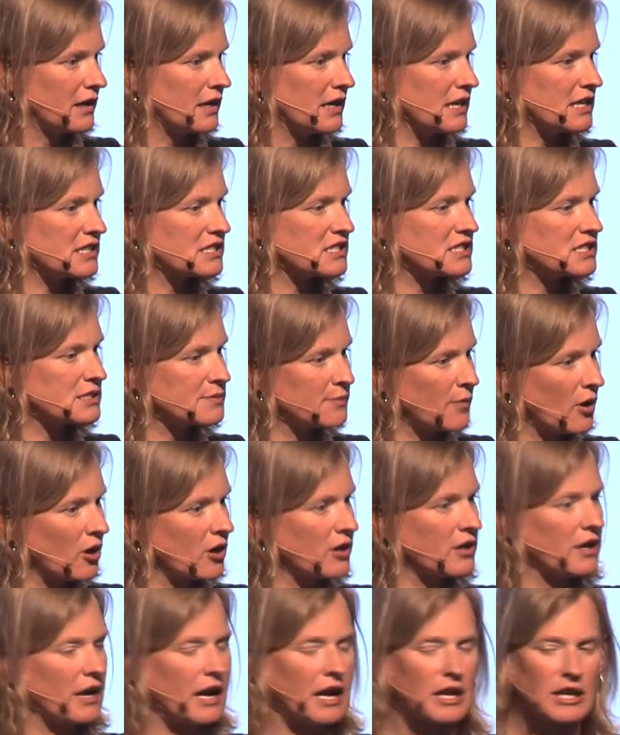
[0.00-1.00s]
is
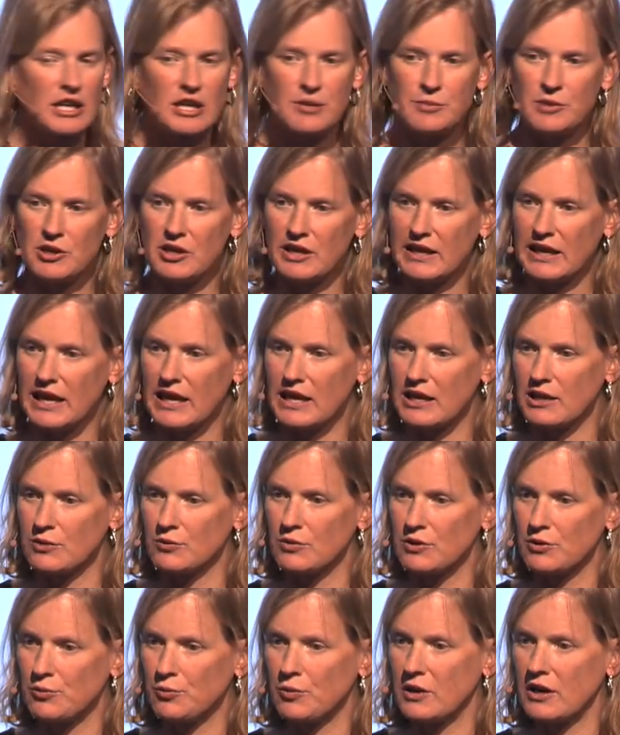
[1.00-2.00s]
smart and communicating
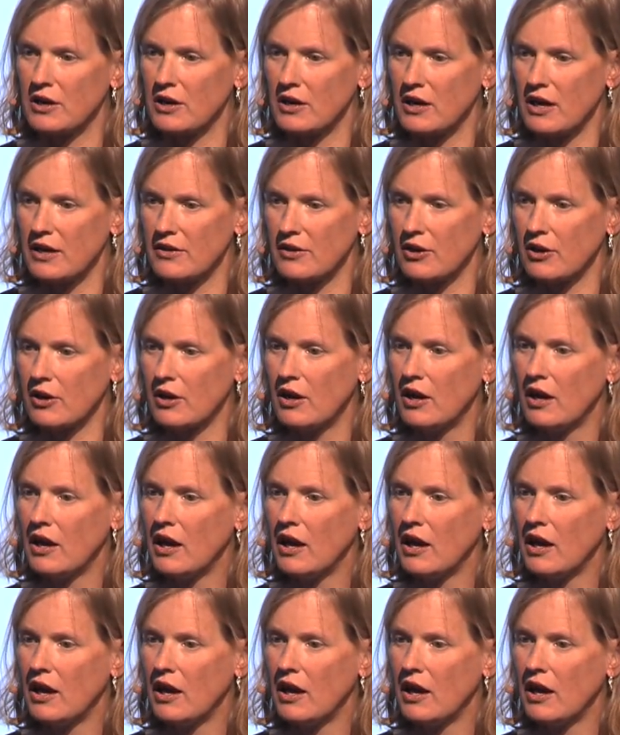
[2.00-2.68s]
with one another